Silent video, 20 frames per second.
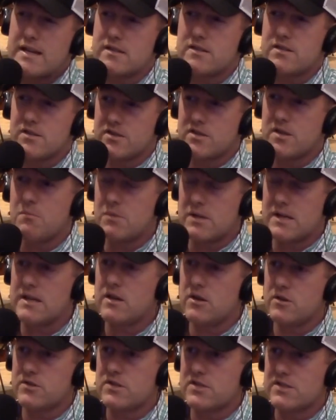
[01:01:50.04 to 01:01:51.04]
to somebody
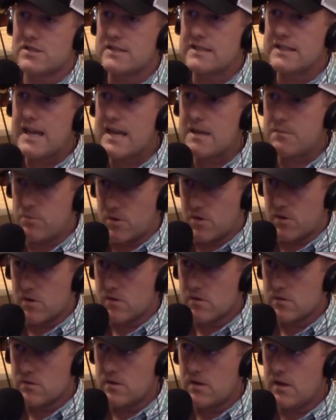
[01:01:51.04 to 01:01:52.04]
else's labor,
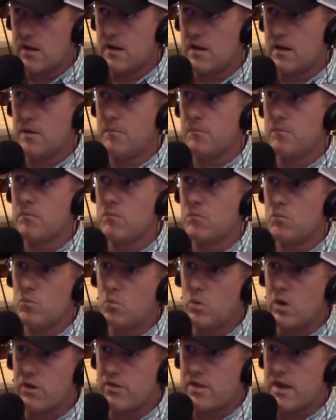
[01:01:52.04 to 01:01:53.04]

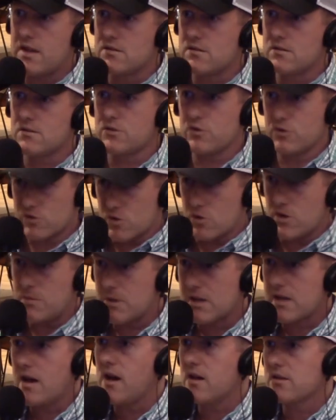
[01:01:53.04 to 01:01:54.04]
well, then there's going to
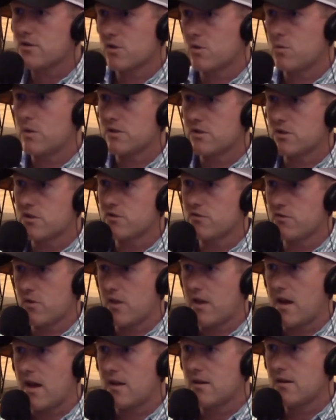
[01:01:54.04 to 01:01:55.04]
be consequences for
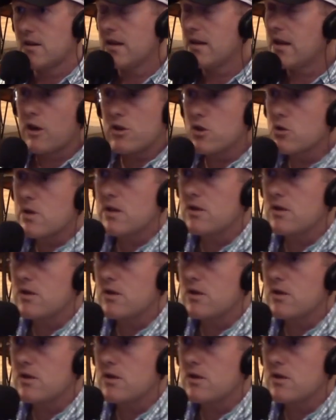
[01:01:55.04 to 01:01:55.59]
that. Now, you can